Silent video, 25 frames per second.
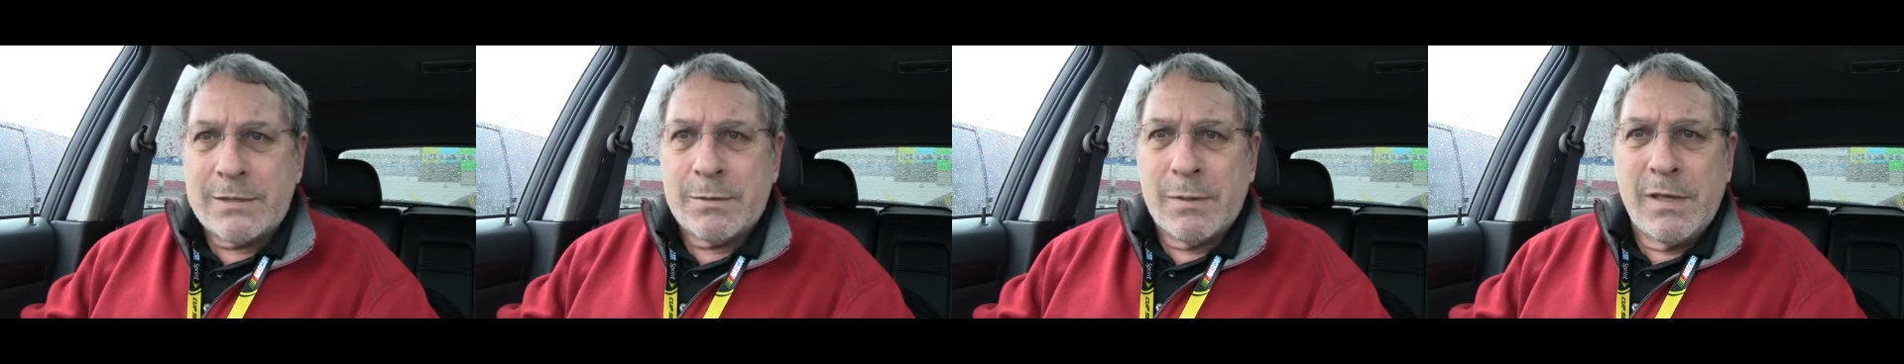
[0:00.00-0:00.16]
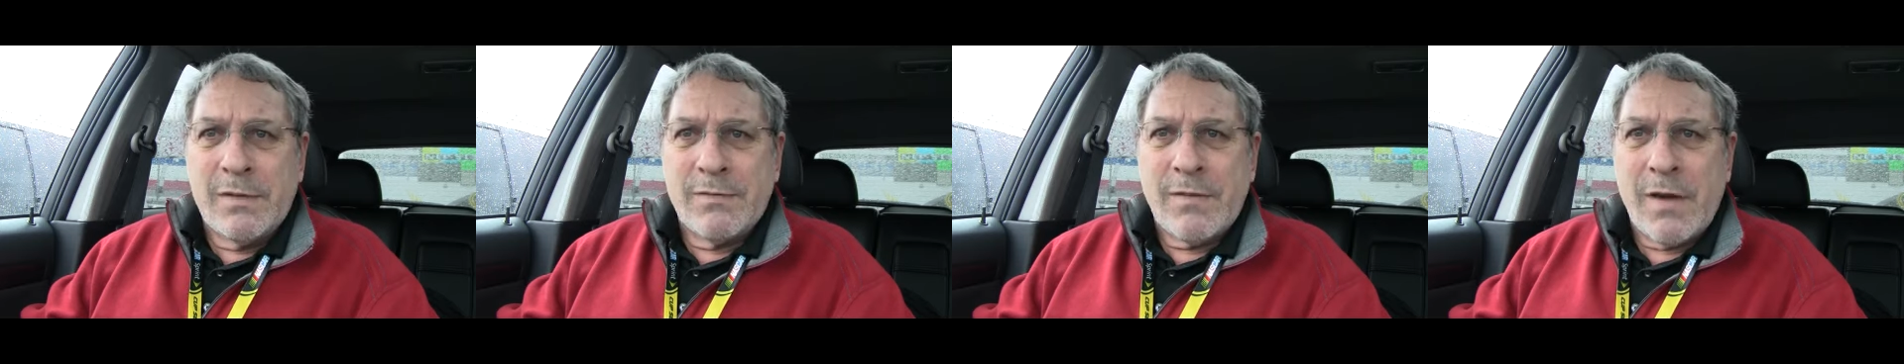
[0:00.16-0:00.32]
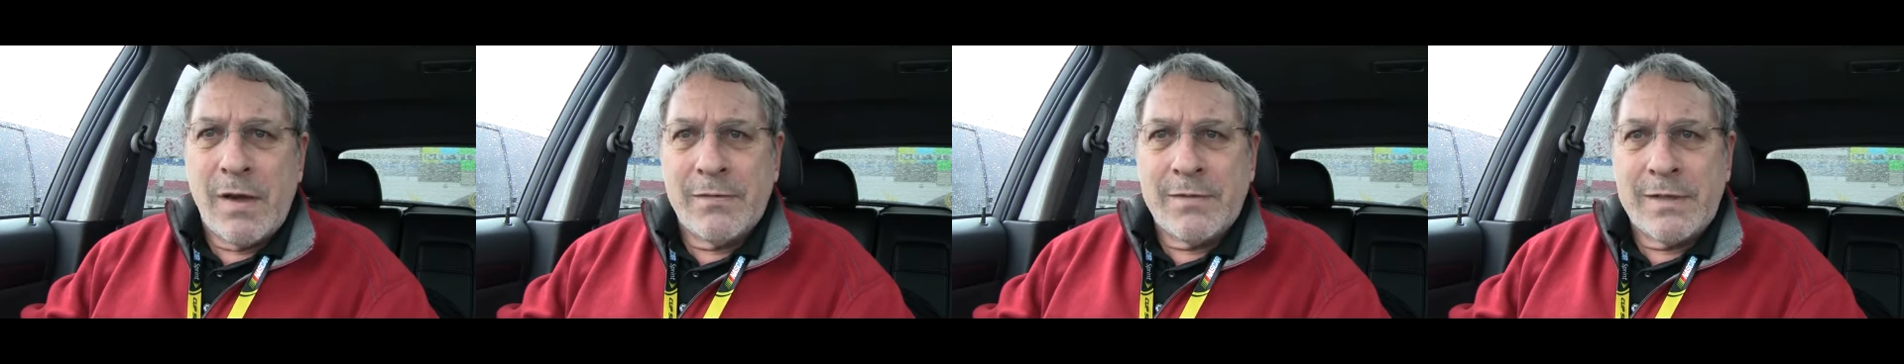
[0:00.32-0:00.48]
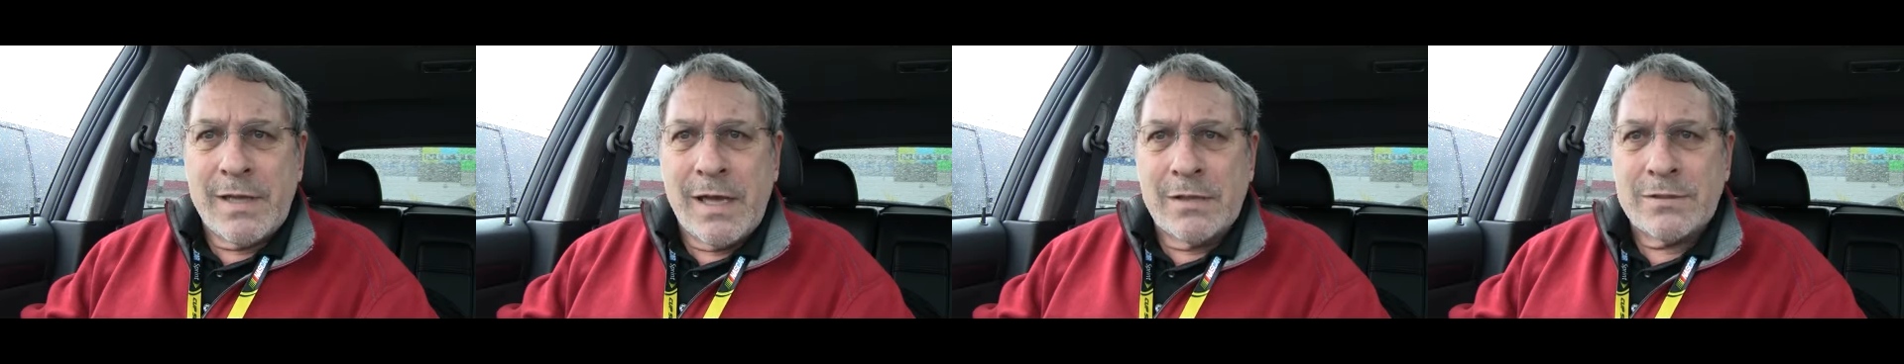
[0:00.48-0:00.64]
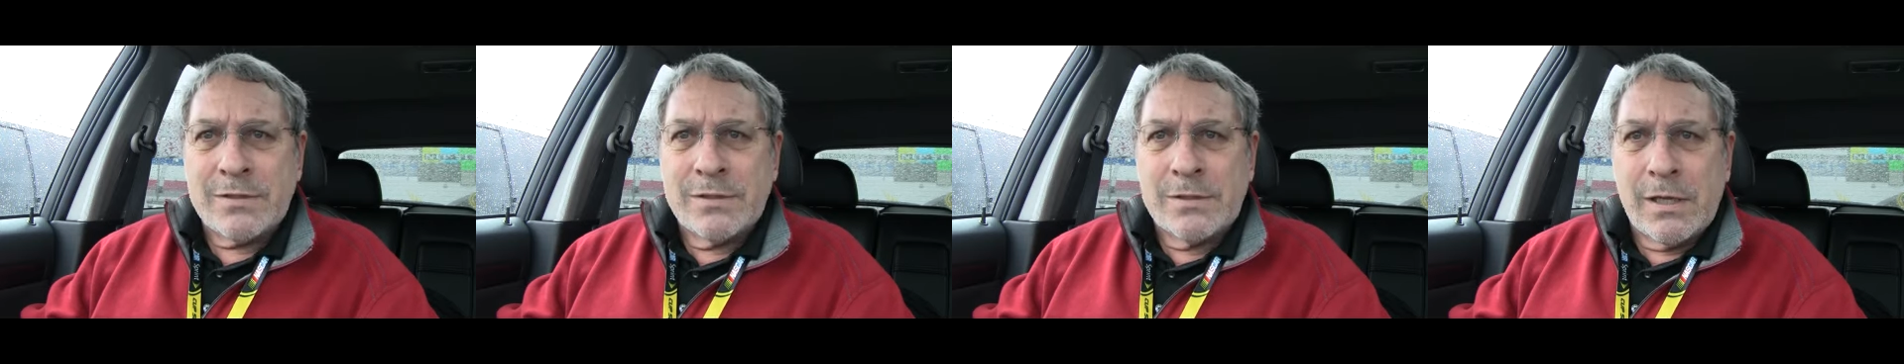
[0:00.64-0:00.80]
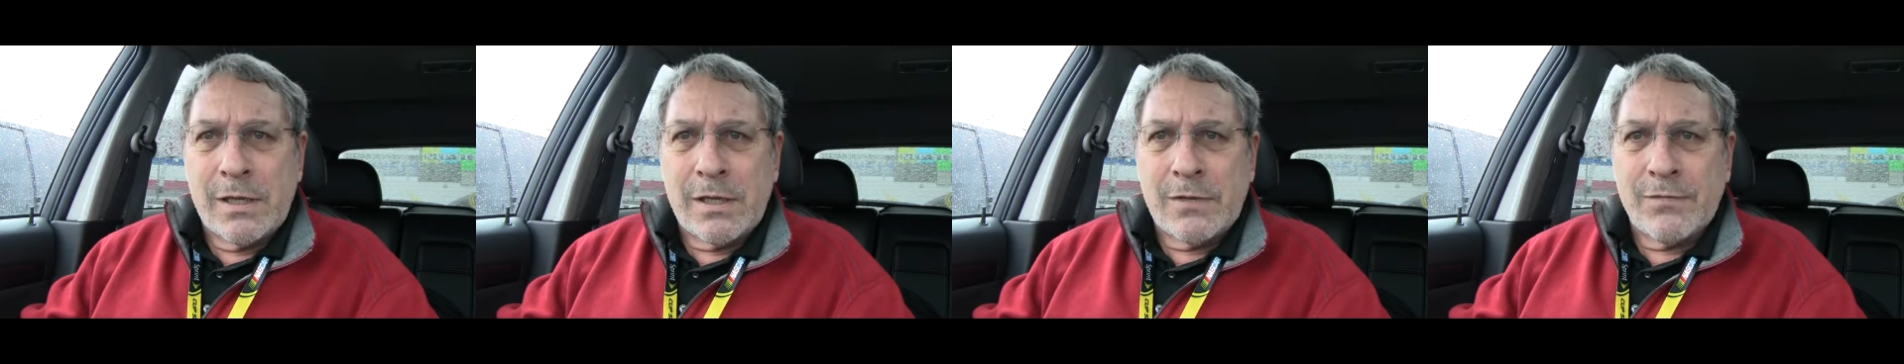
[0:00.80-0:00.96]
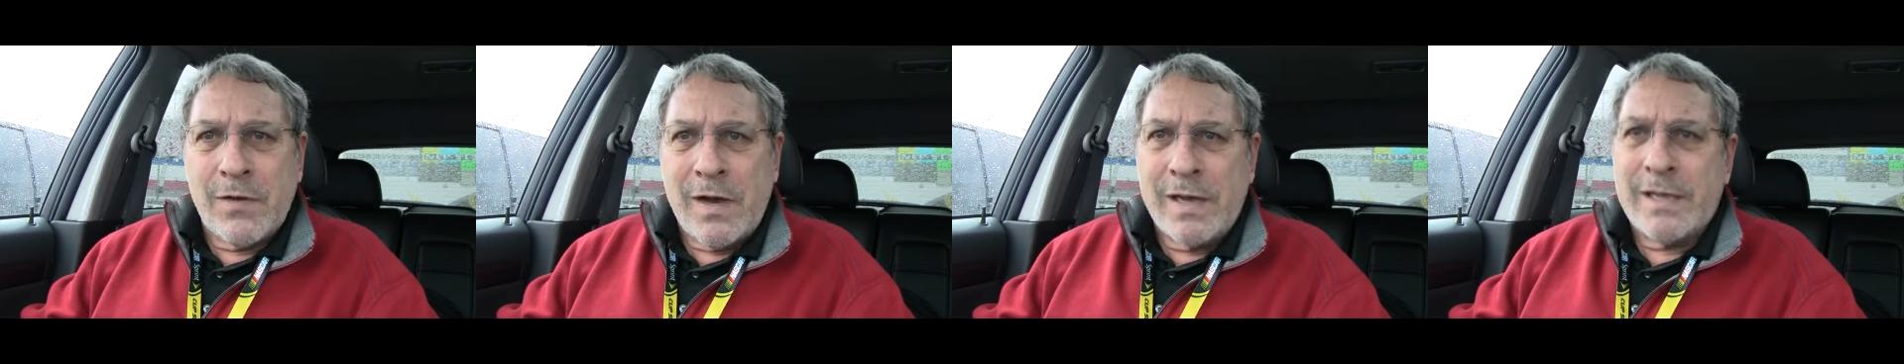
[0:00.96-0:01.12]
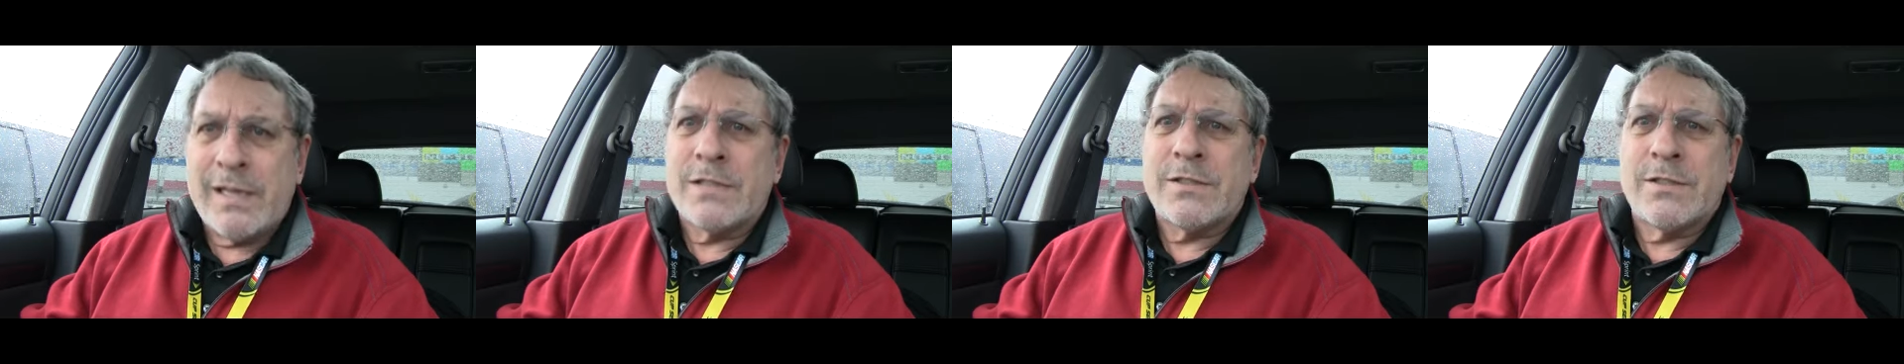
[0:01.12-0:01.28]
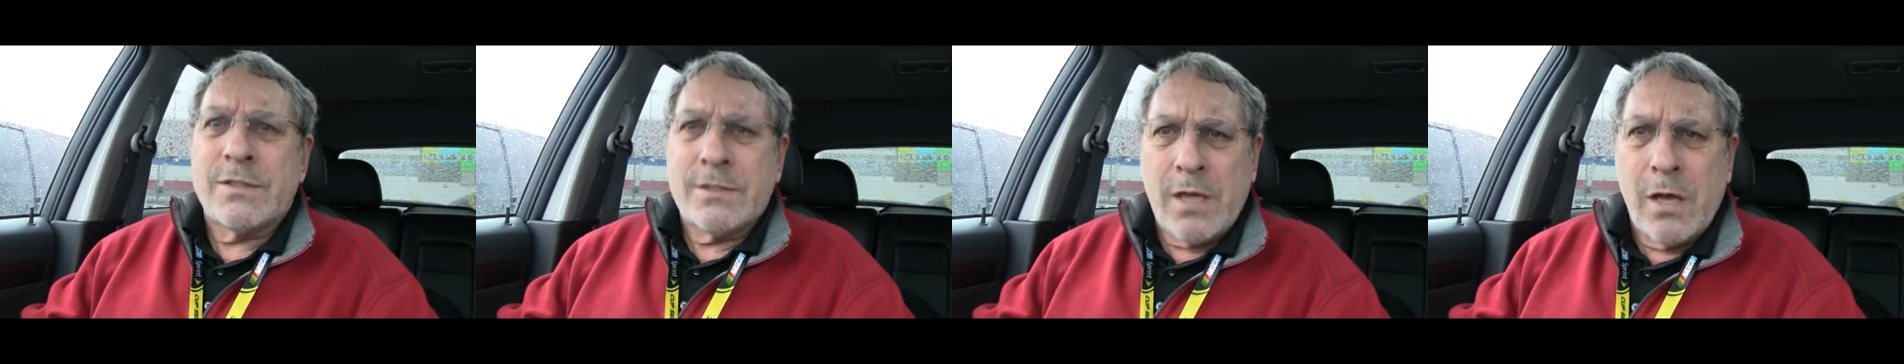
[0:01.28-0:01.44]
$25,000
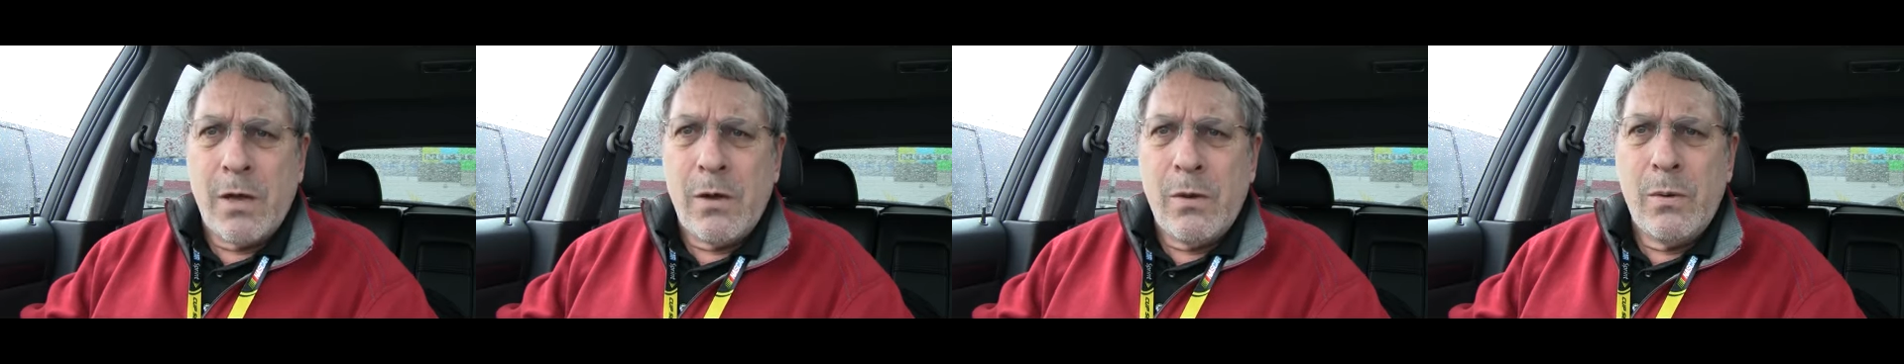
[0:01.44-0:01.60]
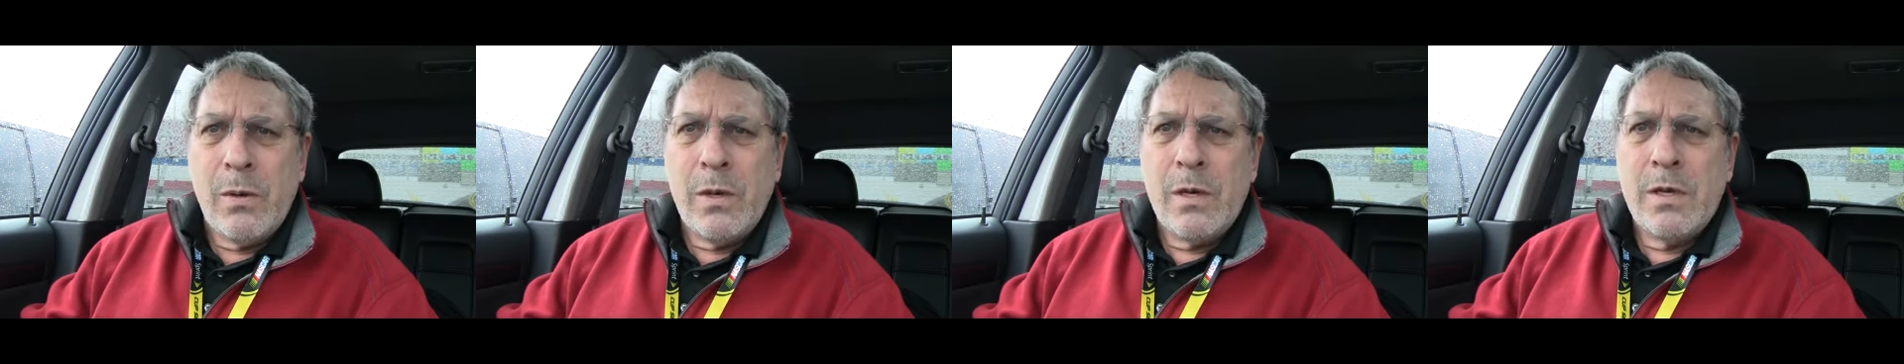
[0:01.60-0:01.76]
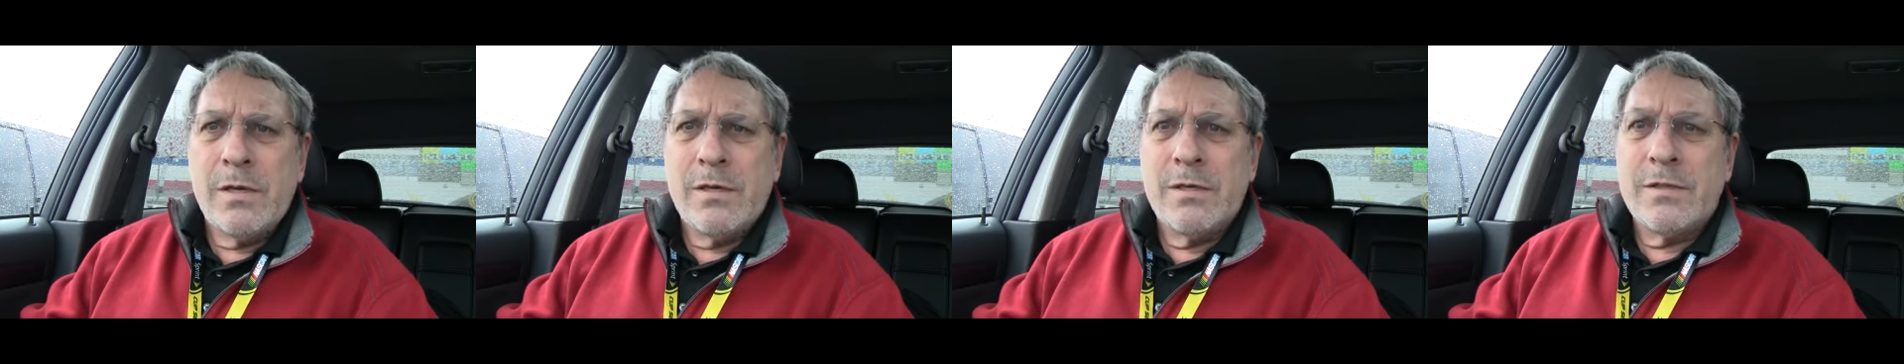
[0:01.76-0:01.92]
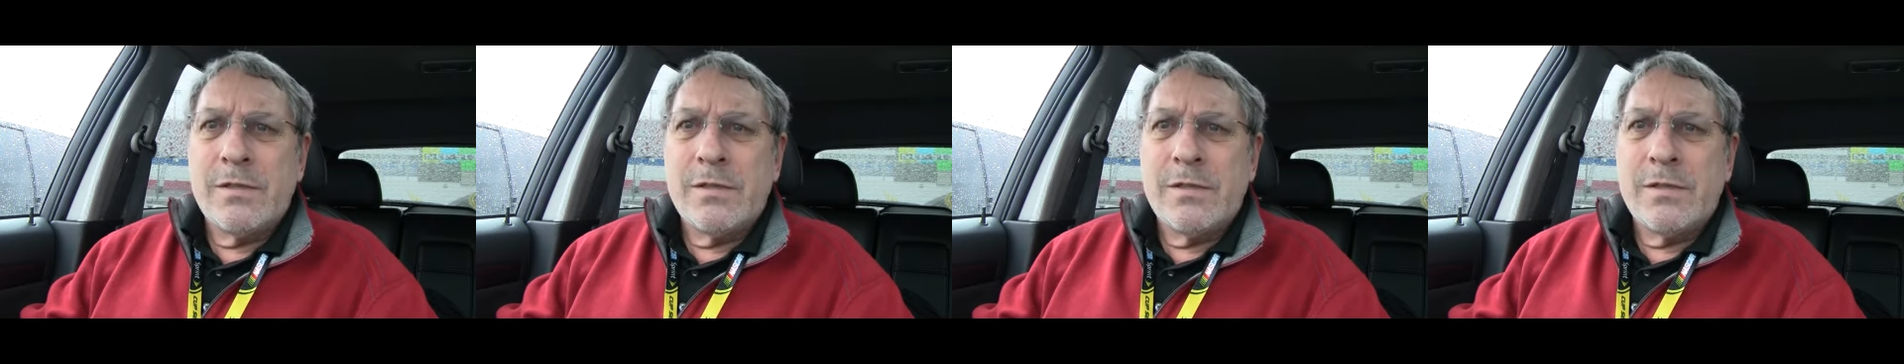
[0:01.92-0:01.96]
fine, and so